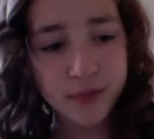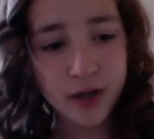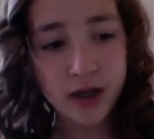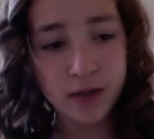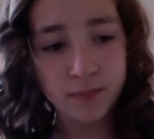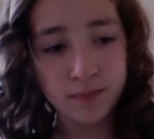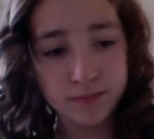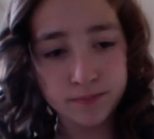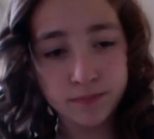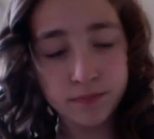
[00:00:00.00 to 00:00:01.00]
um,
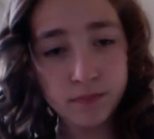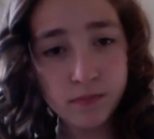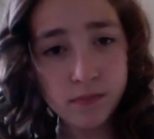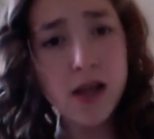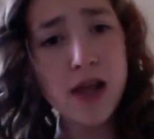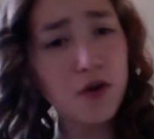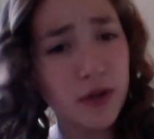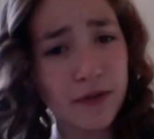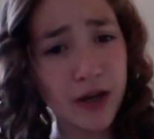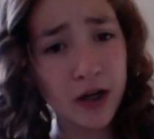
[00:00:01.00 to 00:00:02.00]
I don't live
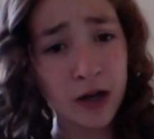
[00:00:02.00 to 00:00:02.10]
here.